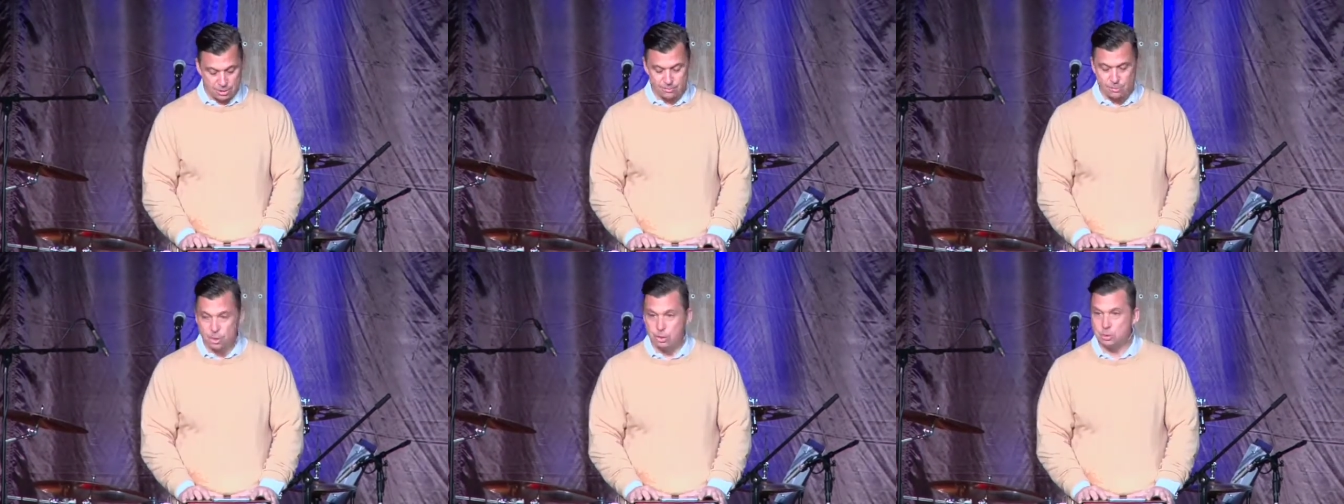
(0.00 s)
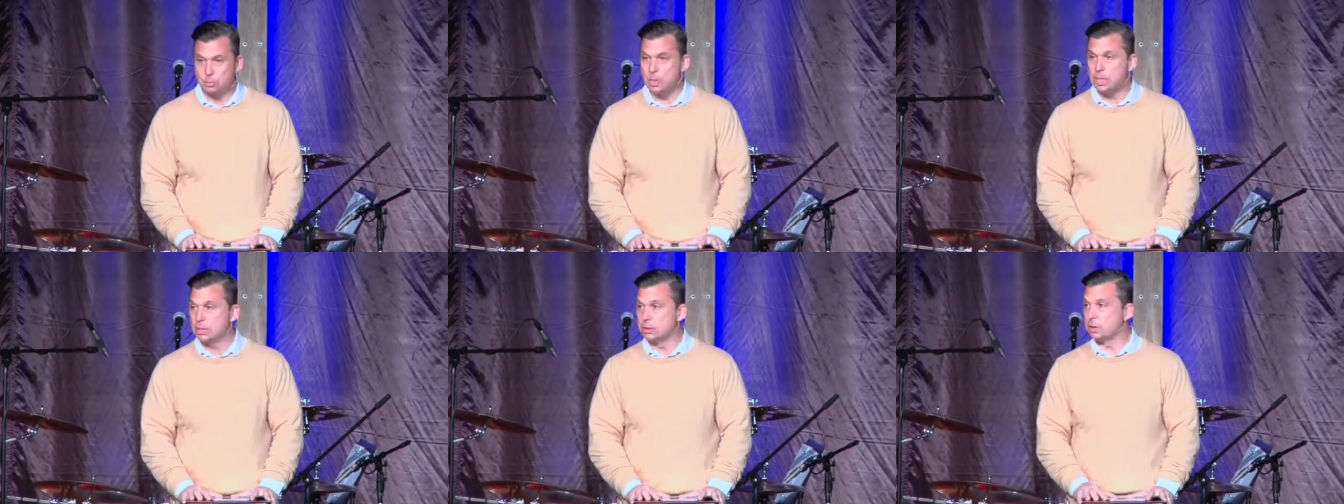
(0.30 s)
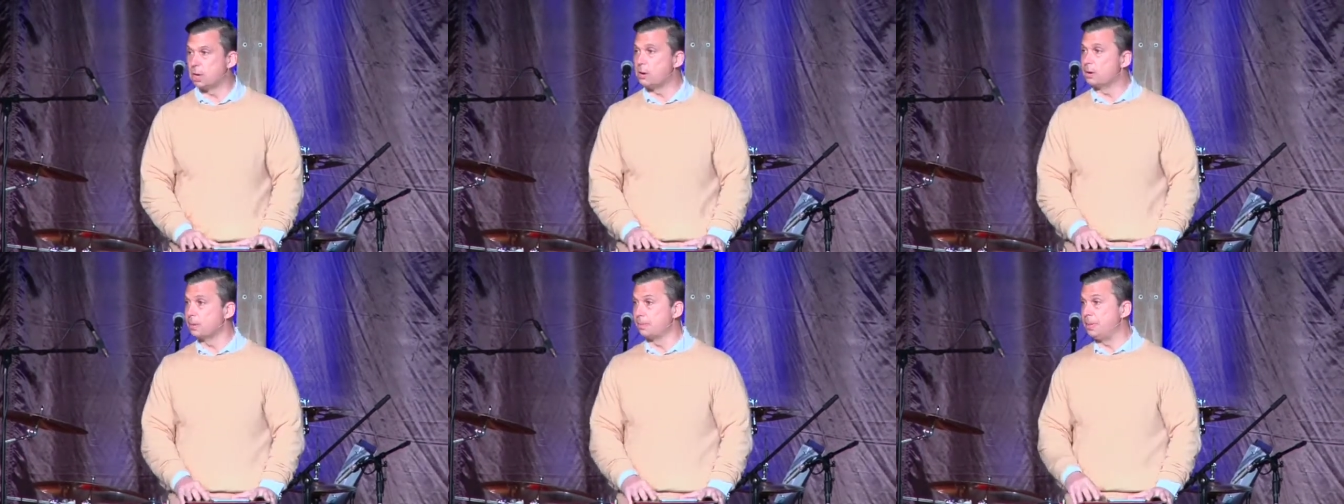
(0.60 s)
Because we can
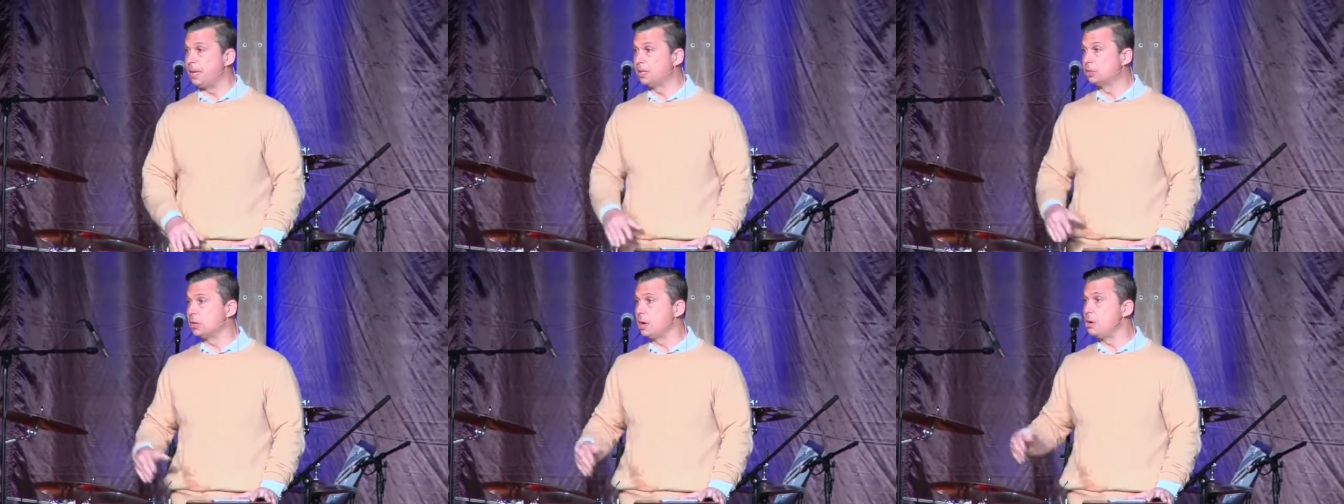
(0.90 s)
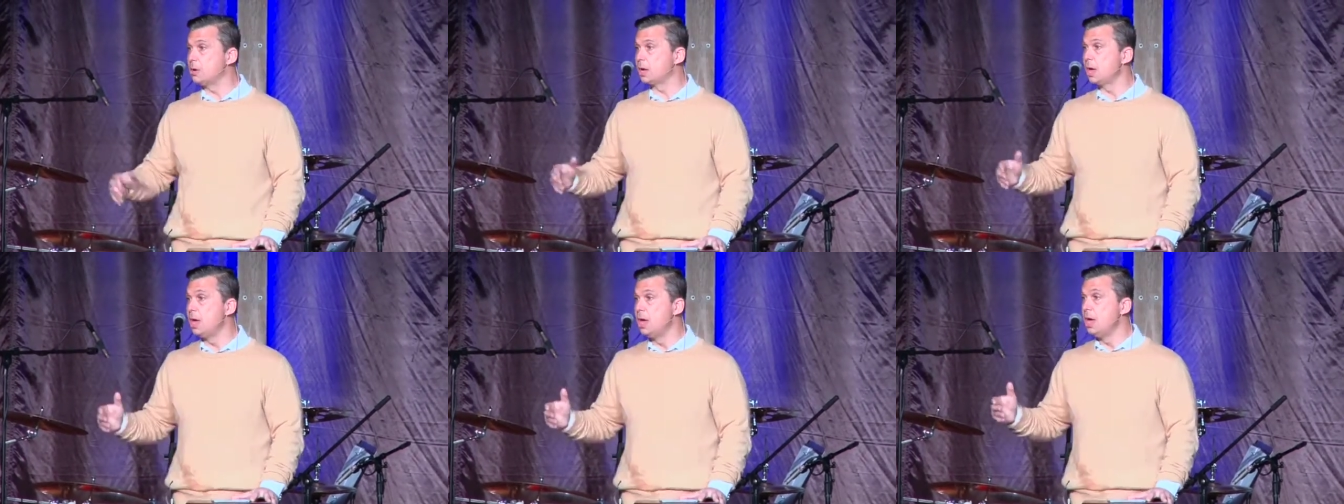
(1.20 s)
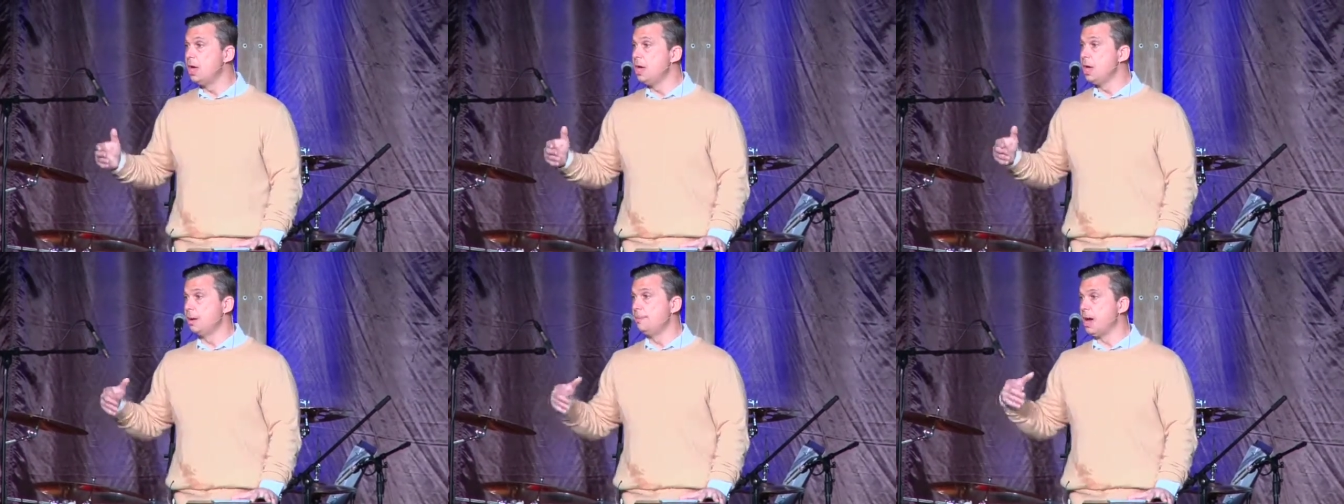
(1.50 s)
talk a big talk
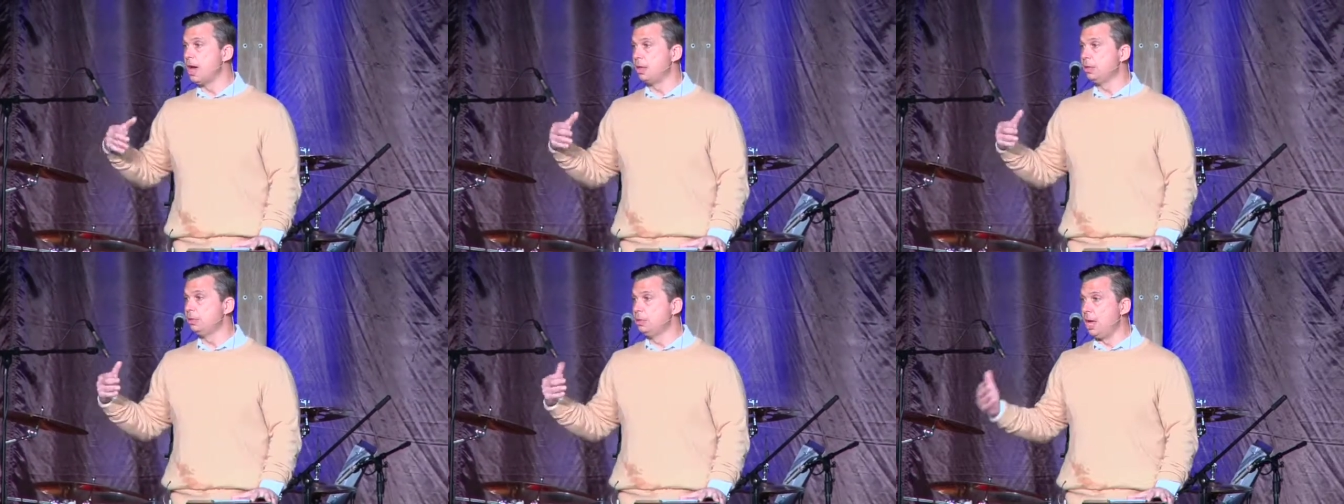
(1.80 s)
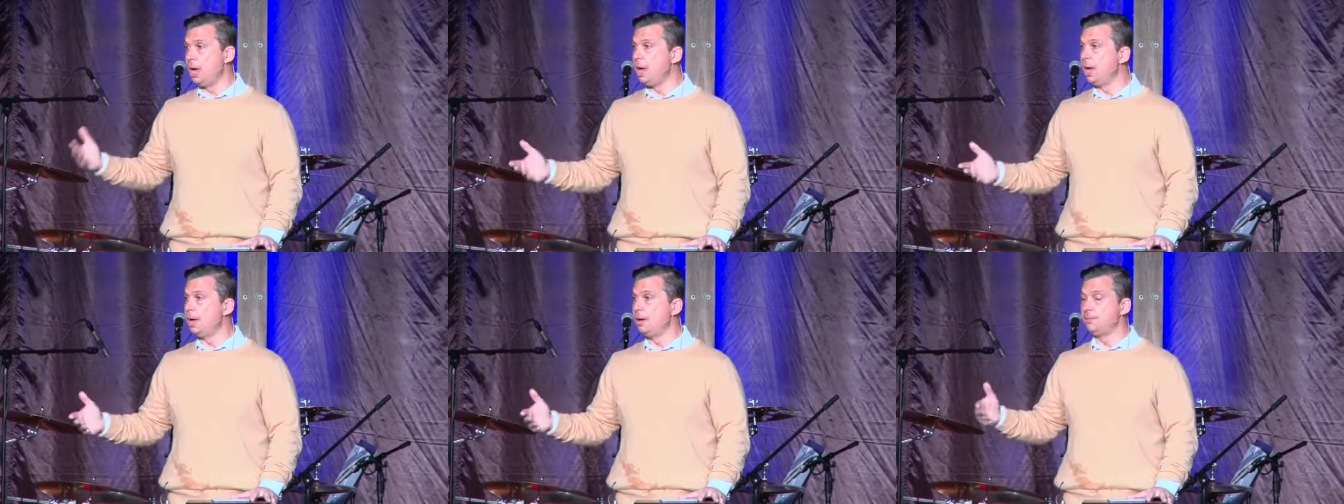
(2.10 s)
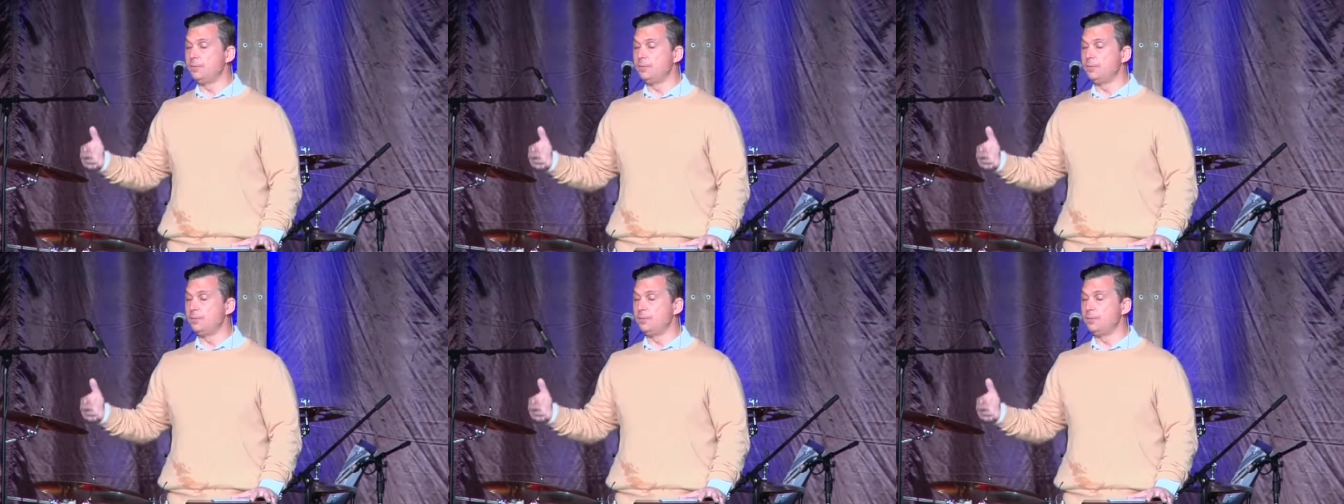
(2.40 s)
about love